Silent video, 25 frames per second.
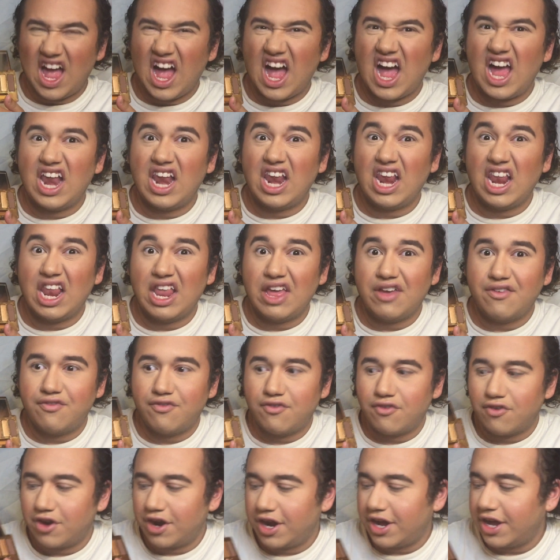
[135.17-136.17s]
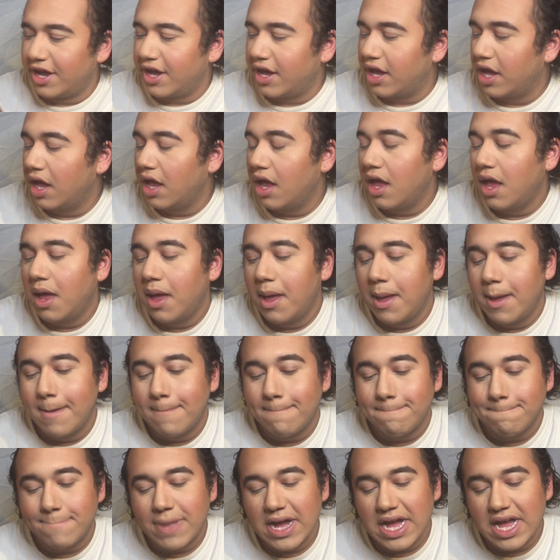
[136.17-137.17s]
I live for it.
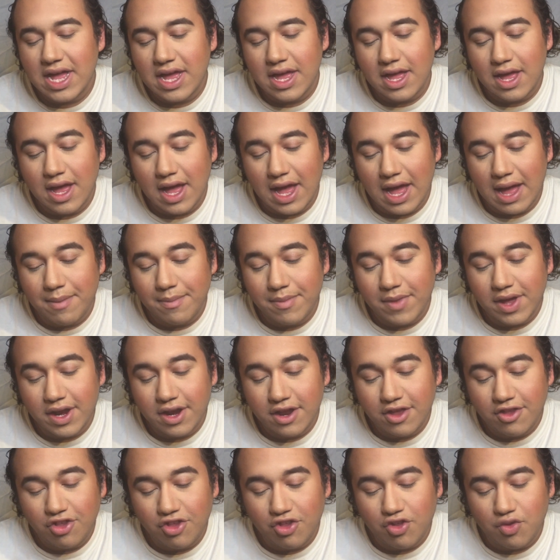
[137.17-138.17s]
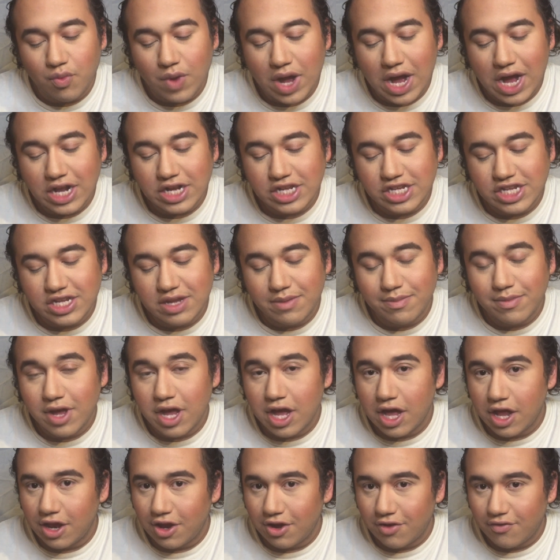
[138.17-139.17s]
But I'm gonna swatch some
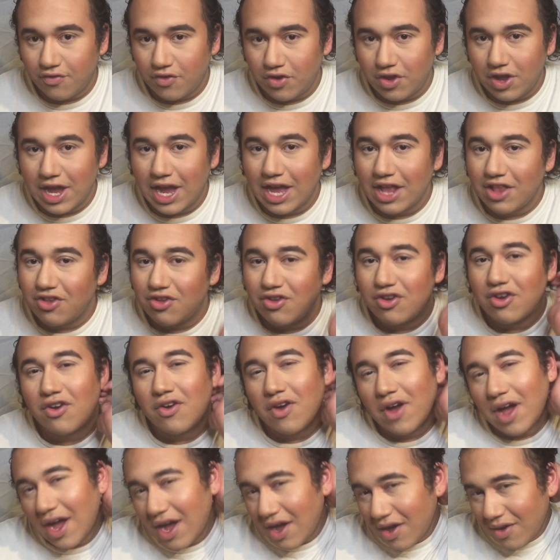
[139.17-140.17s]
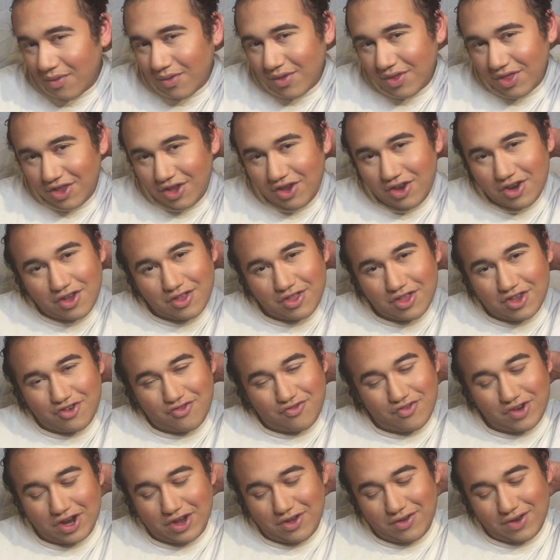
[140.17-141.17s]
colors for you guys. You know how, you know the
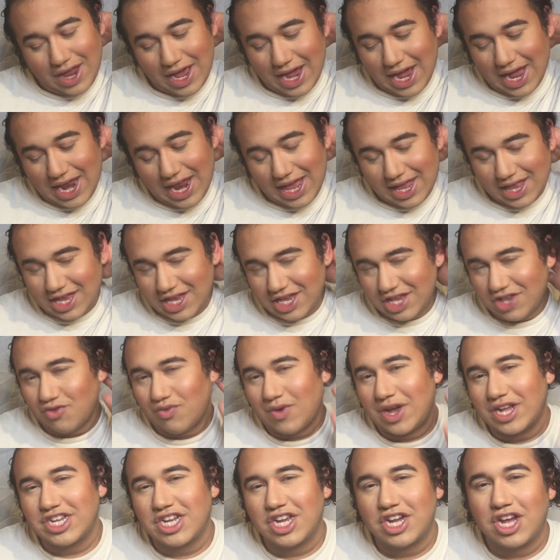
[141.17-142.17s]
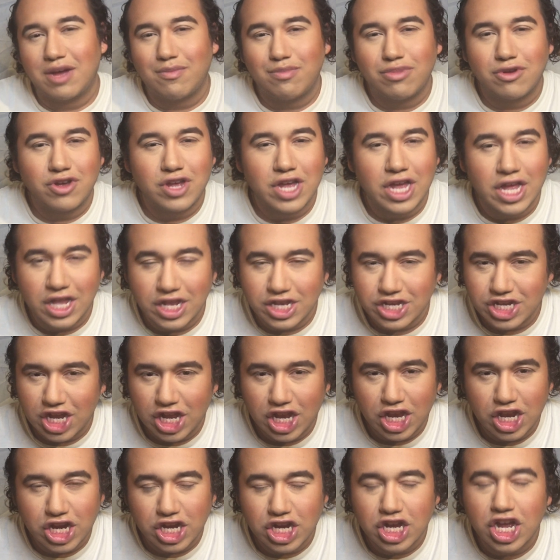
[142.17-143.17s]
drill. Like, I like to swatch a couple
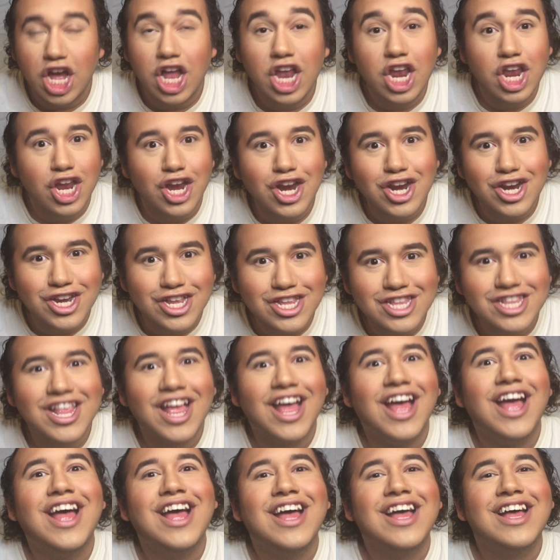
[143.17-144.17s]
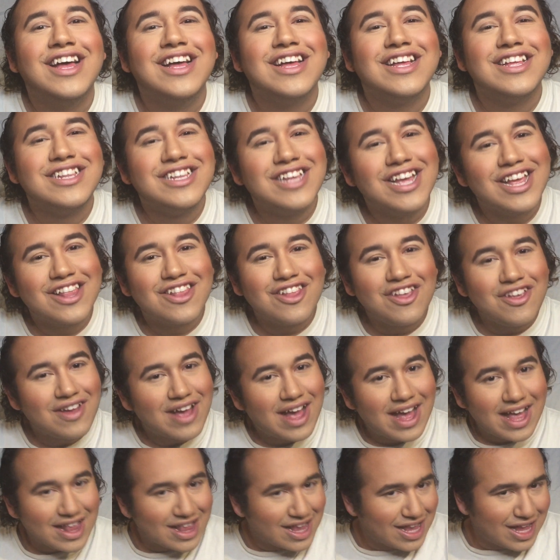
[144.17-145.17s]
colors just so you
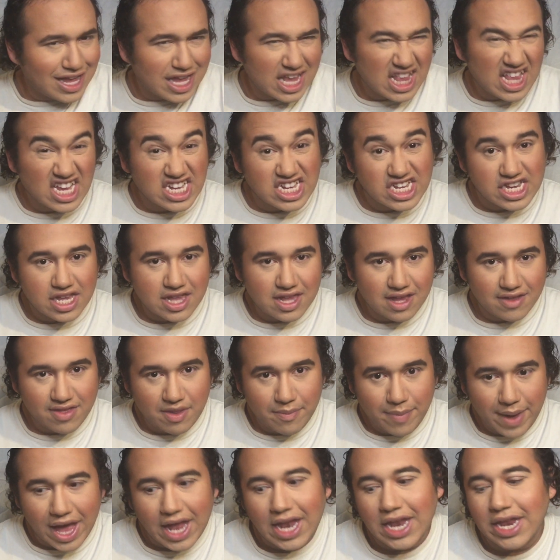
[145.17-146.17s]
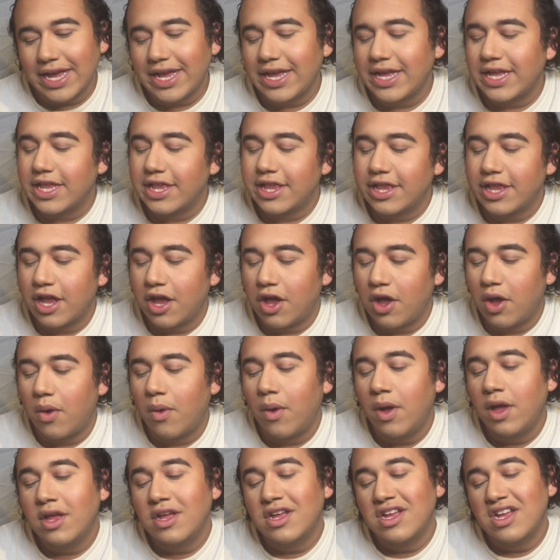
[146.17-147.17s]
guys could get the gist of the palette.
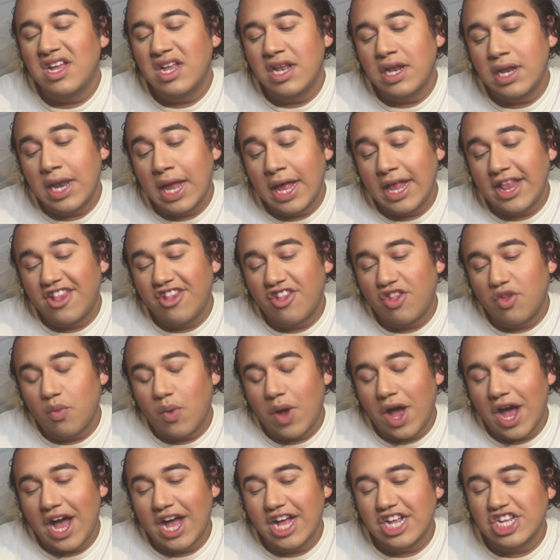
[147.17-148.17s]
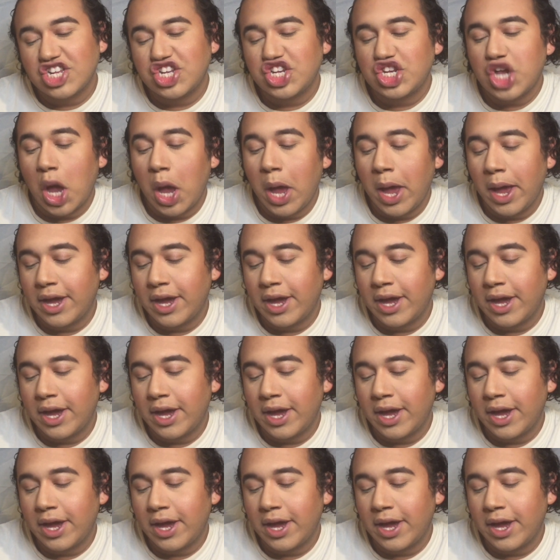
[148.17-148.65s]
So let's swatch